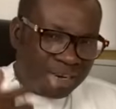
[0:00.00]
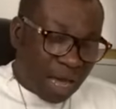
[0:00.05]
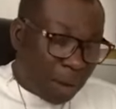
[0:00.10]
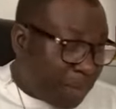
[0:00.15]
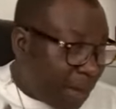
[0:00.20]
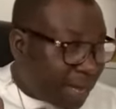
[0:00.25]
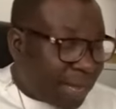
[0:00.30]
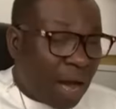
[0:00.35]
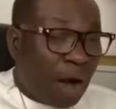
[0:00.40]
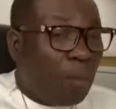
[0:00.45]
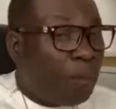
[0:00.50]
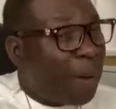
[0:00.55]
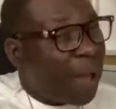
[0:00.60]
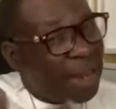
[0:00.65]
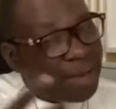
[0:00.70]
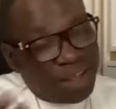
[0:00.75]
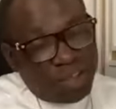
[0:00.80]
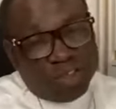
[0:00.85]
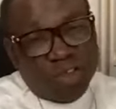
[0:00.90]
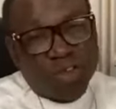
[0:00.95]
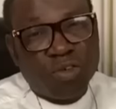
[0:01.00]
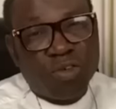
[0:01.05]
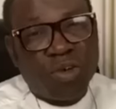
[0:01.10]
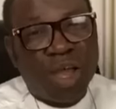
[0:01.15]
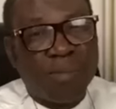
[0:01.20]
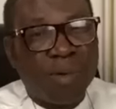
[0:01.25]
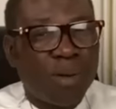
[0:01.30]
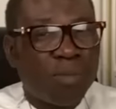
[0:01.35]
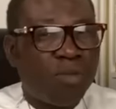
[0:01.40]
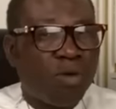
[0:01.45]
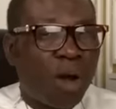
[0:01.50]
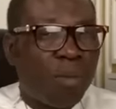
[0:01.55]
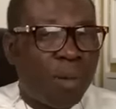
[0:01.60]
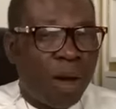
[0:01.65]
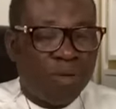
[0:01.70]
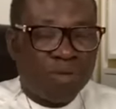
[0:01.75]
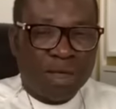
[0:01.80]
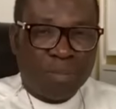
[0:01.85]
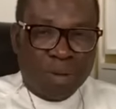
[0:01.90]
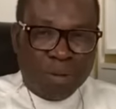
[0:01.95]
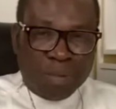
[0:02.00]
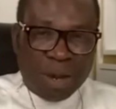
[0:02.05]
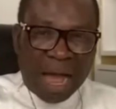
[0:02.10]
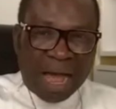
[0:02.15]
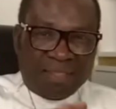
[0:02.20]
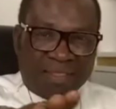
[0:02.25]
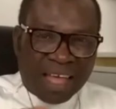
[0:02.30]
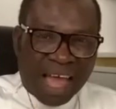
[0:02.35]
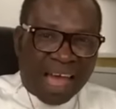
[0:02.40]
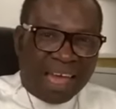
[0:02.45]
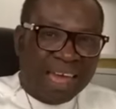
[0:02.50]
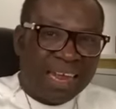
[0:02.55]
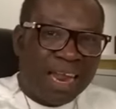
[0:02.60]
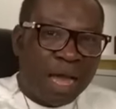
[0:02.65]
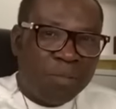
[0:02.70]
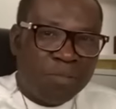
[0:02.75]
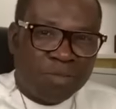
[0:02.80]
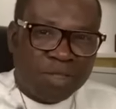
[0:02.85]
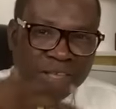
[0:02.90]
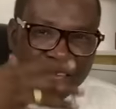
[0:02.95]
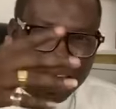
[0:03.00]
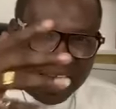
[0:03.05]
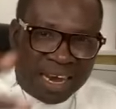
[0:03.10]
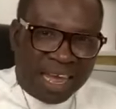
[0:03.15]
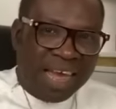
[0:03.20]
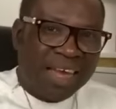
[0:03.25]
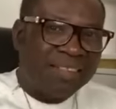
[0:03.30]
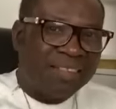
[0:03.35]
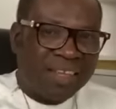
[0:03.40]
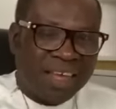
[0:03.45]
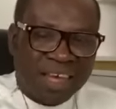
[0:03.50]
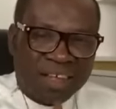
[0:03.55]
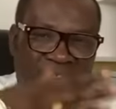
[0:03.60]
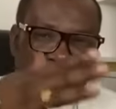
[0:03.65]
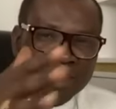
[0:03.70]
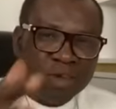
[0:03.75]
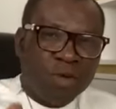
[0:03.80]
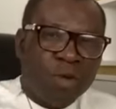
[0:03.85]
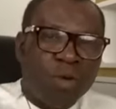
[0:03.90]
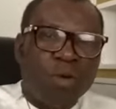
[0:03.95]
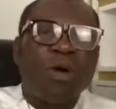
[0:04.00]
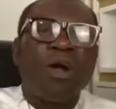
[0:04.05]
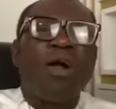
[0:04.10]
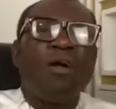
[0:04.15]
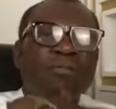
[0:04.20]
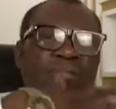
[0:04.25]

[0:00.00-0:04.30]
They are making help by so everybody among the people are tagging MTN, Airtel, Tigo.